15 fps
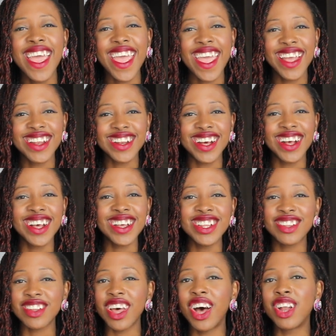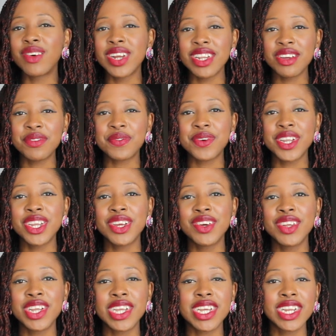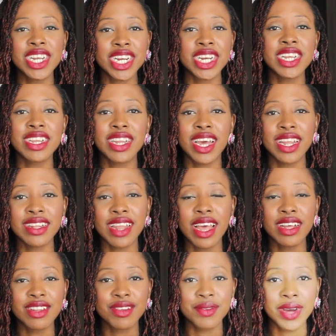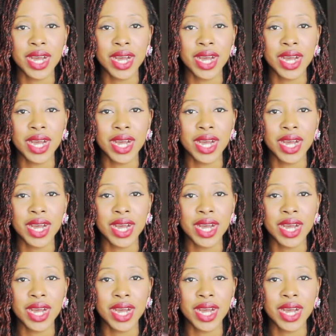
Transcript: and it's already for you, you can check it out as